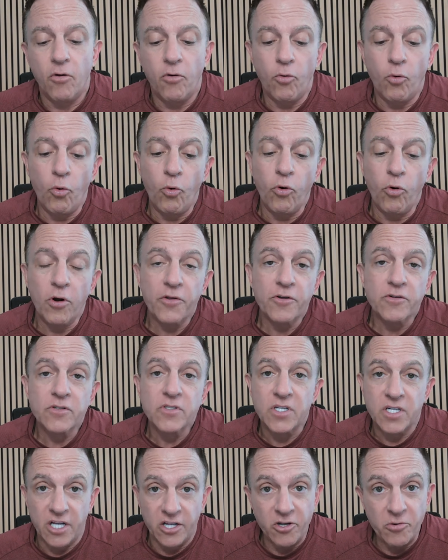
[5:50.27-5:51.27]
Or there's
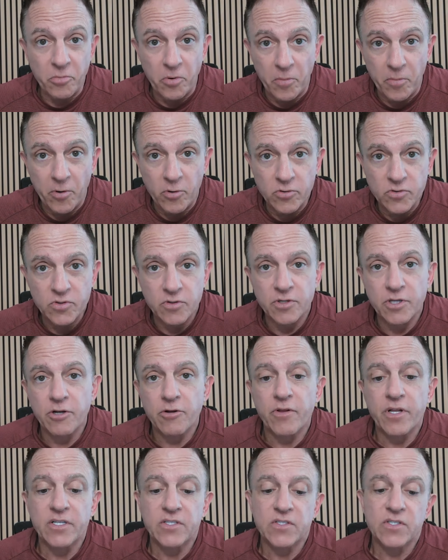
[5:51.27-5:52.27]
another proposal in there
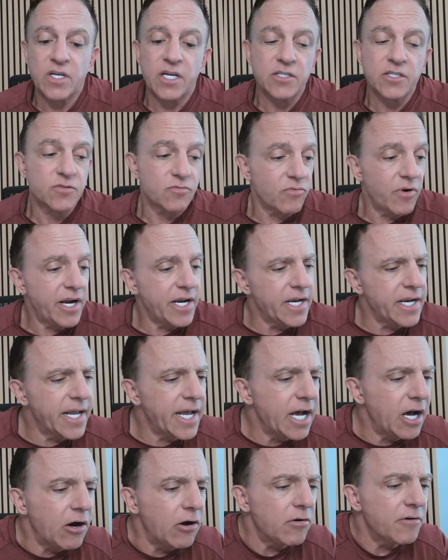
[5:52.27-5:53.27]
that says right
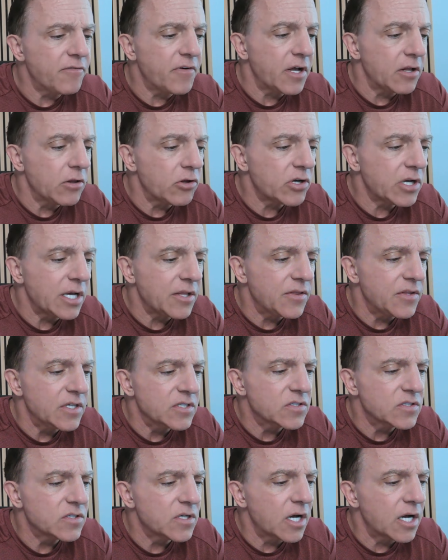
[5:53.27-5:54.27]
now, if I look at
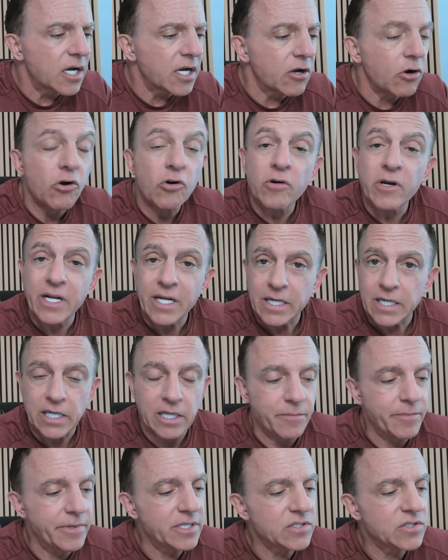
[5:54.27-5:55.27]
these uh, earning
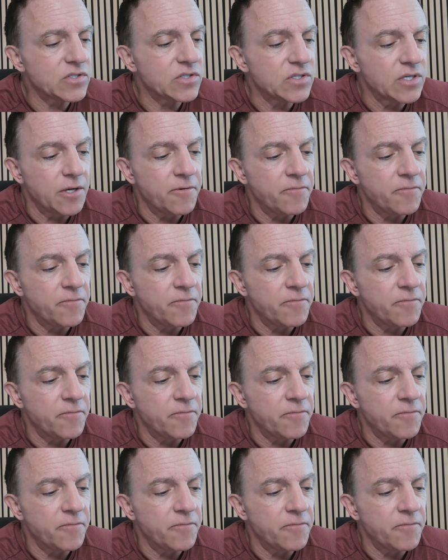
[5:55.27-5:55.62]
limits,